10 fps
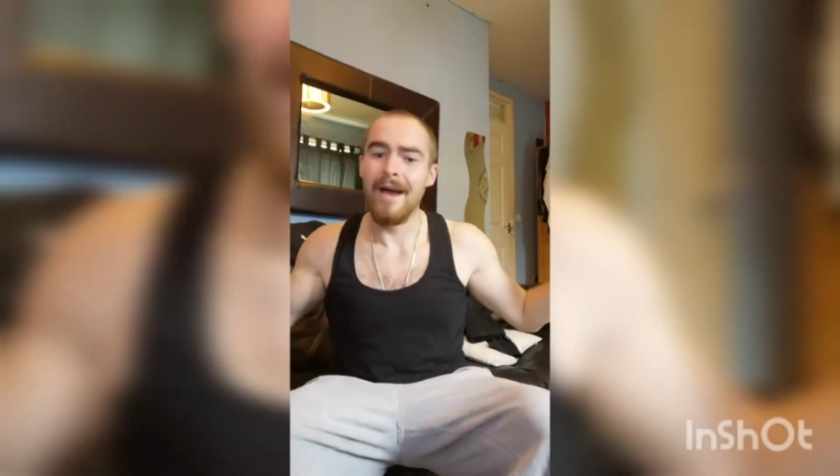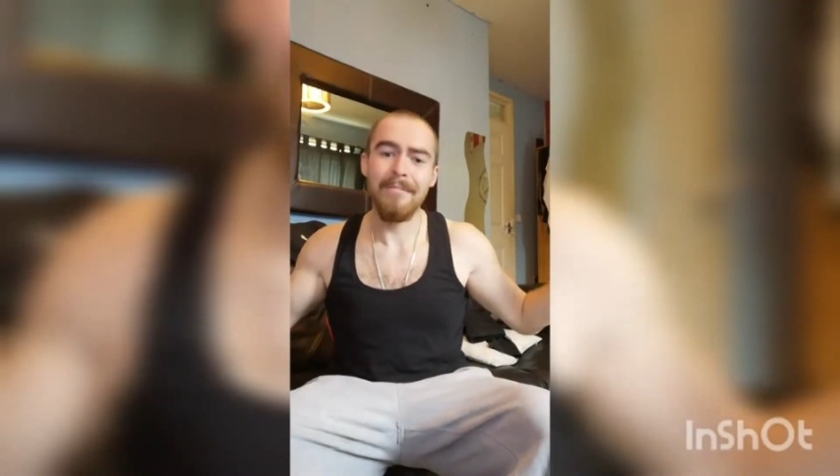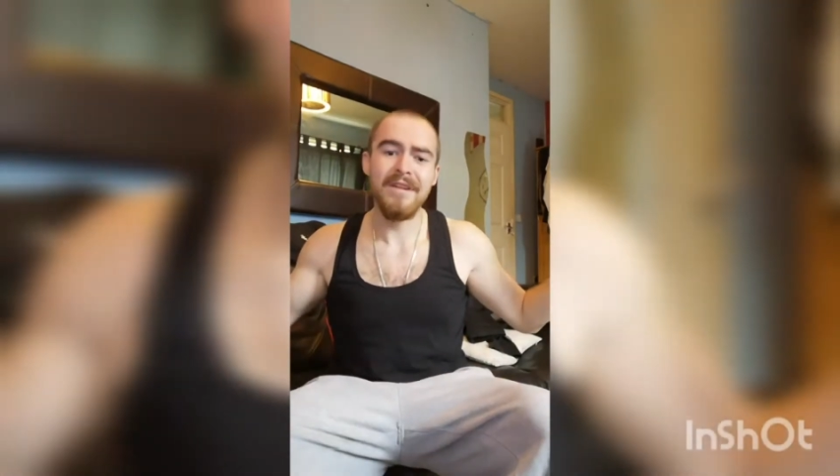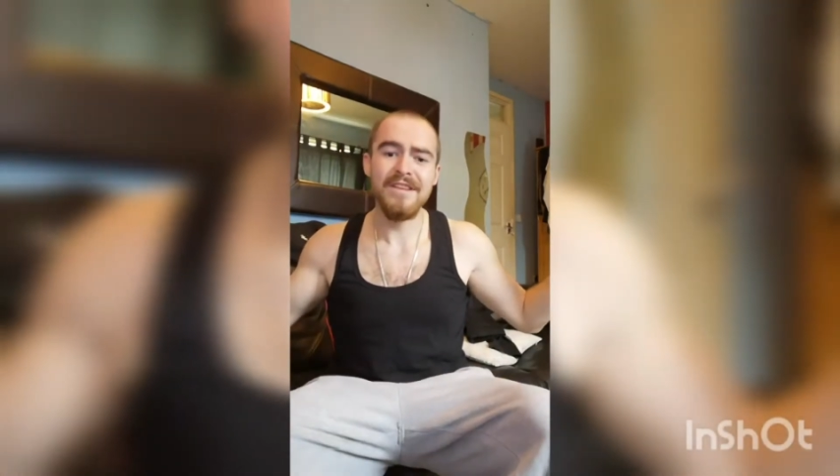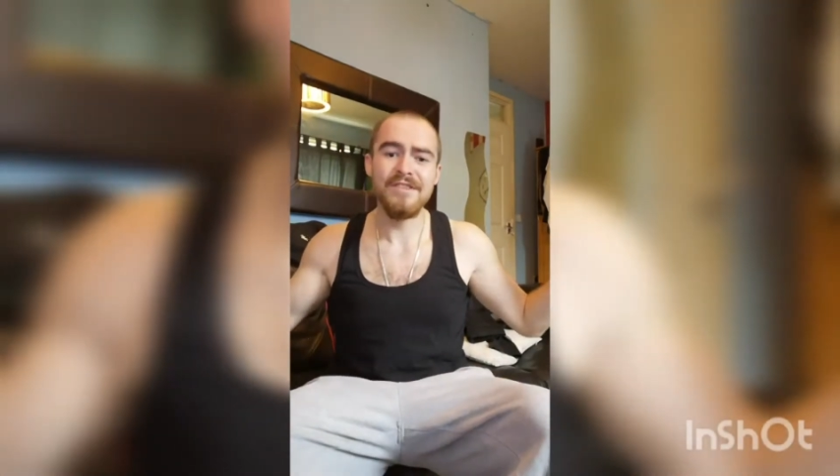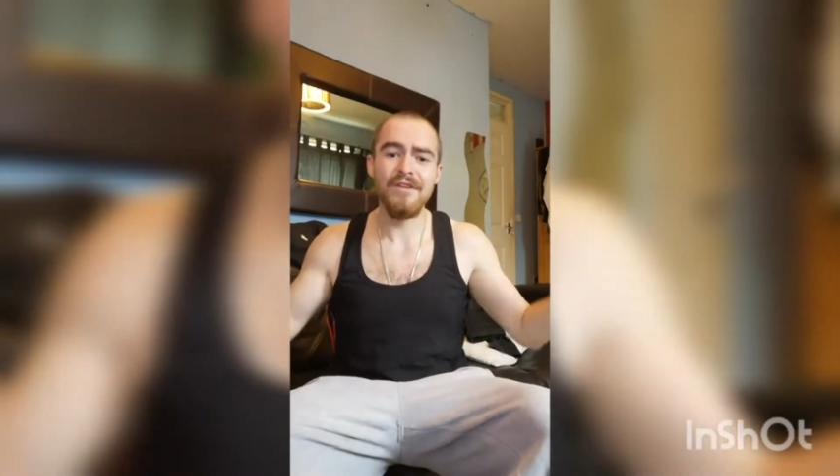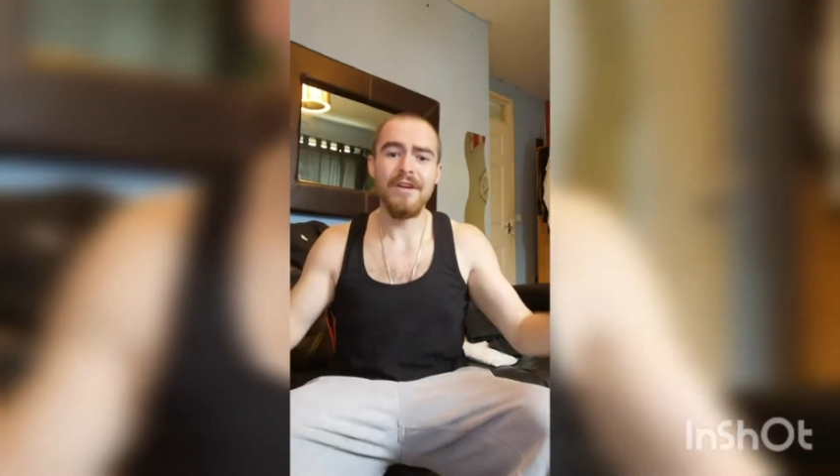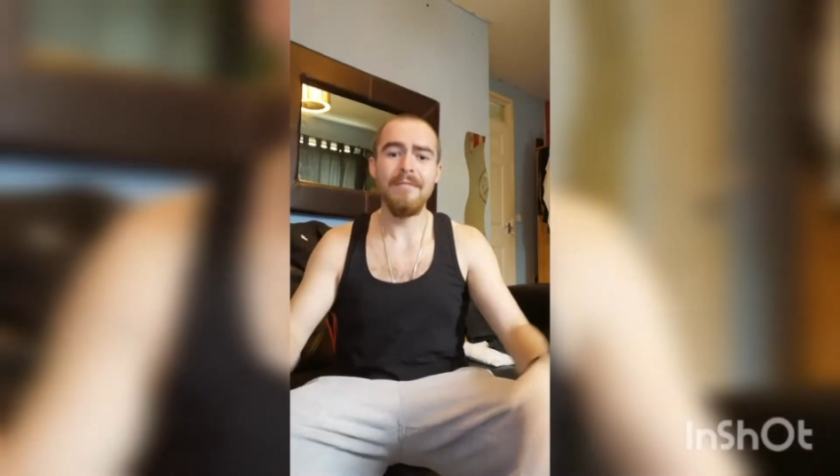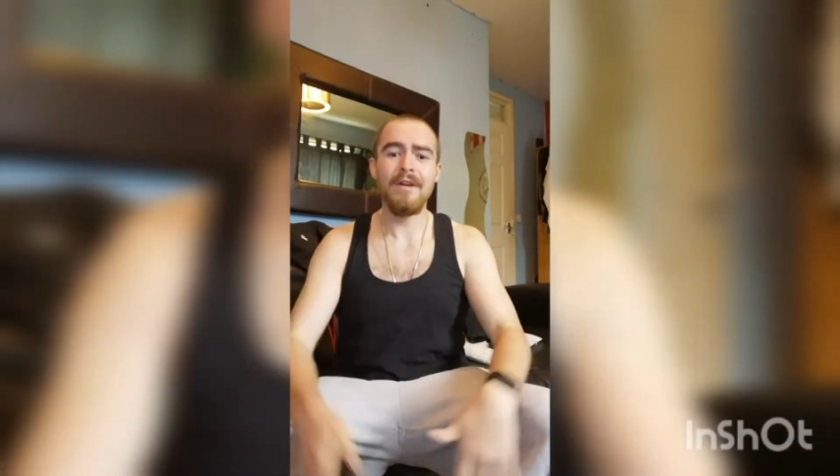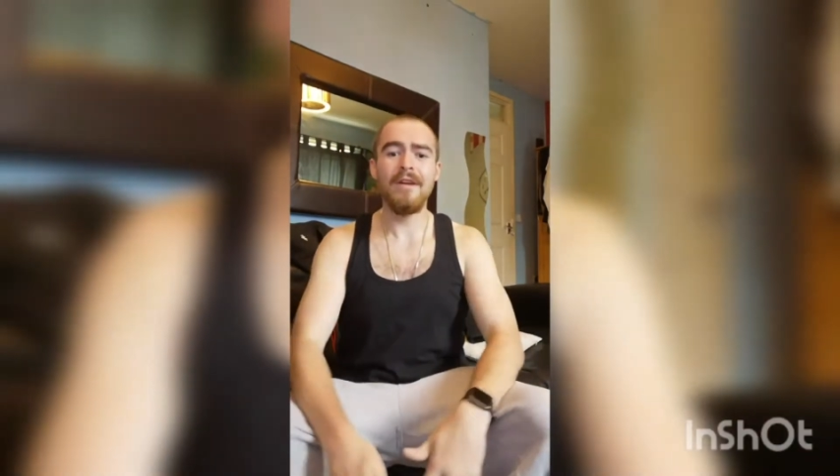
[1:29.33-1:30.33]
And please
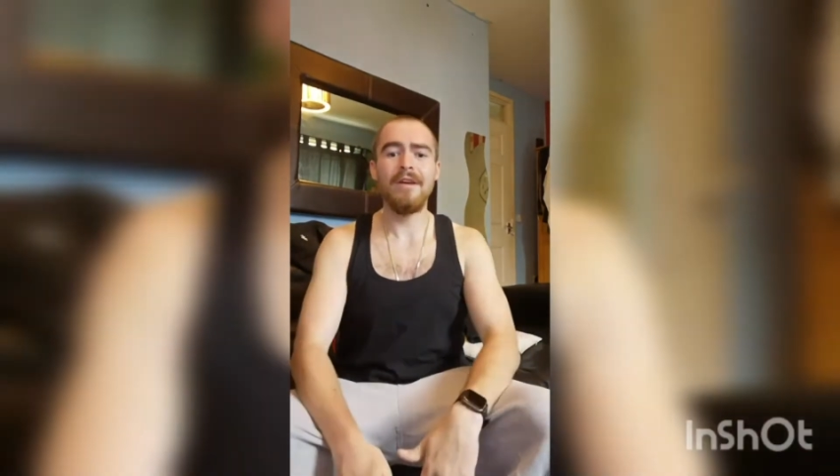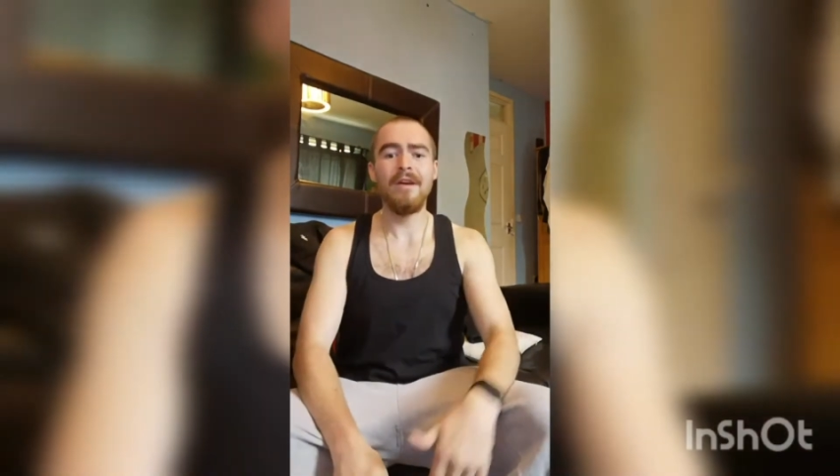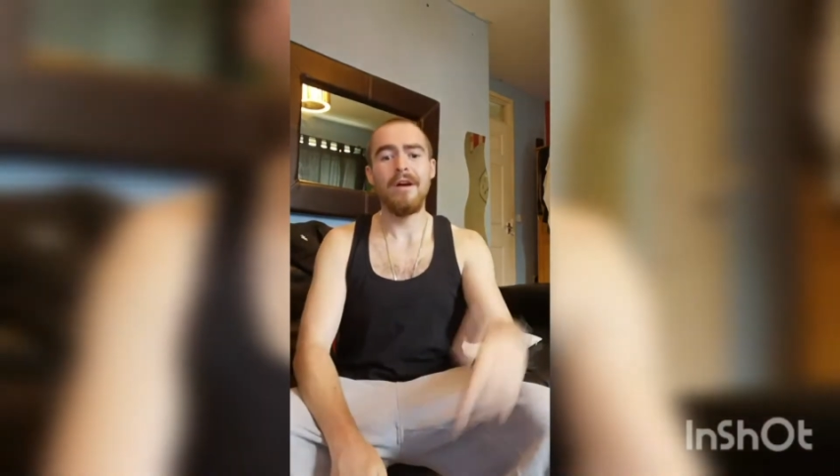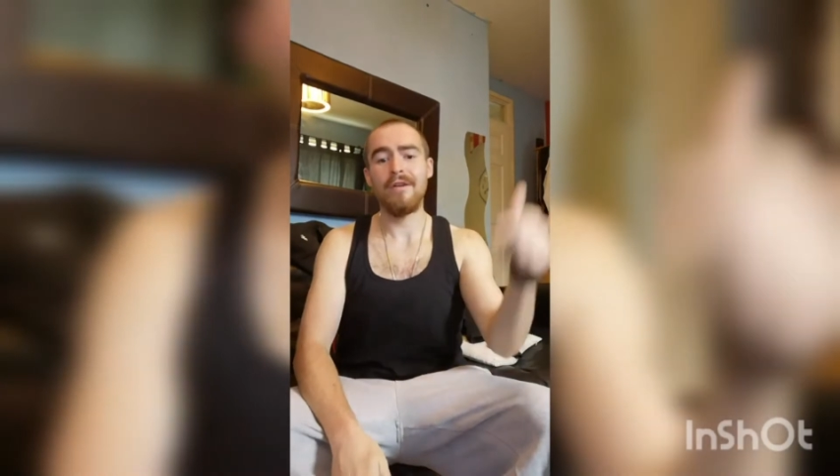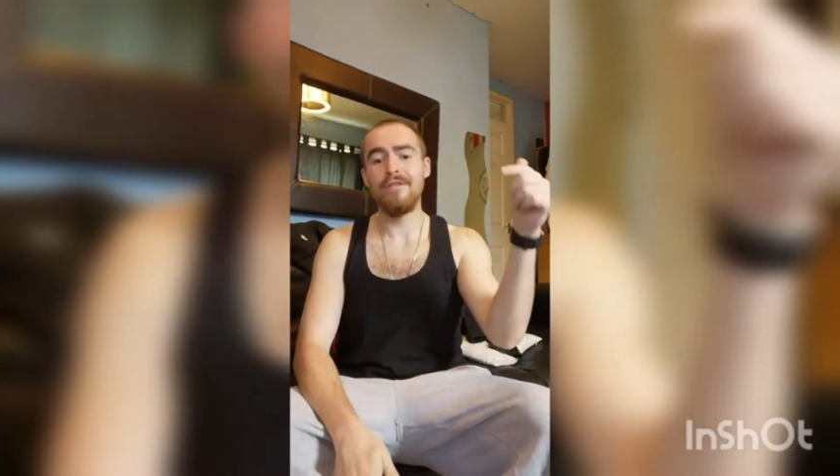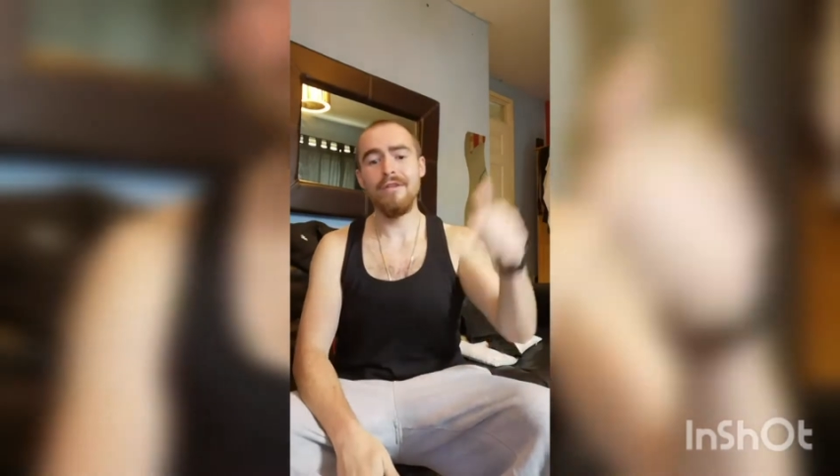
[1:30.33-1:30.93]
join me on it. I'd